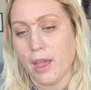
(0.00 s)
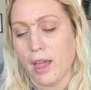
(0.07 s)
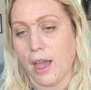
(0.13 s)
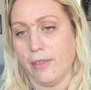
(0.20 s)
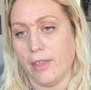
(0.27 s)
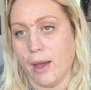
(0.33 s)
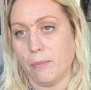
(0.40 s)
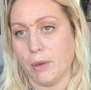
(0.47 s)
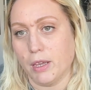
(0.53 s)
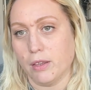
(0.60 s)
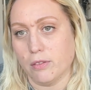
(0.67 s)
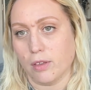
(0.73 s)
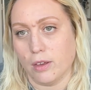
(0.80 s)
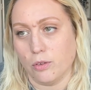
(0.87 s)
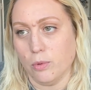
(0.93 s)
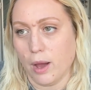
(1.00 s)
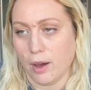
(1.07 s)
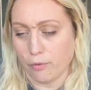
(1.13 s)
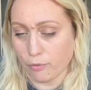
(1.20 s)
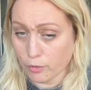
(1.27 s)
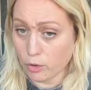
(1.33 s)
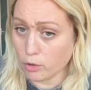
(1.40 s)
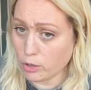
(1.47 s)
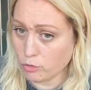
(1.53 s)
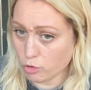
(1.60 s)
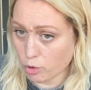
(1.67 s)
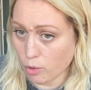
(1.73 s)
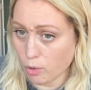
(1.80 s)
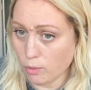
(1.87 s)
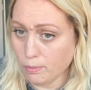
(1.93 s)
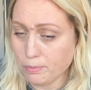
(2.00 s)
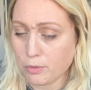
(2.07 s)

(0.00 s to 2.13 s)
And that means that you have full control.